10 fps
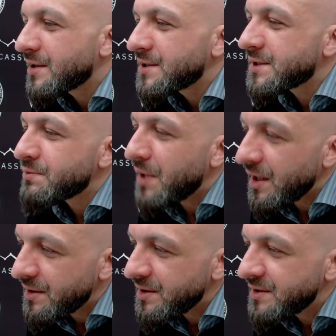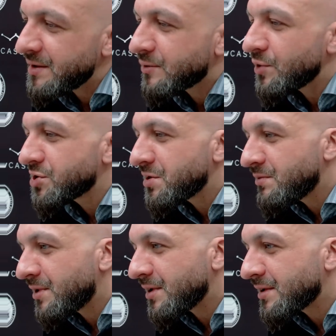smiley, then question
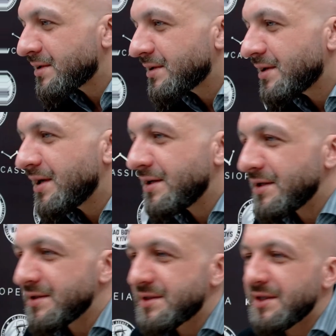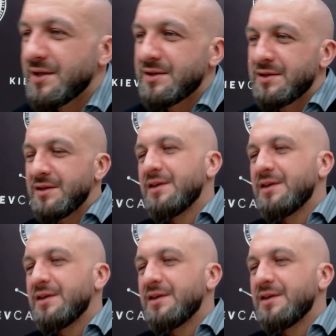mark. Any insight?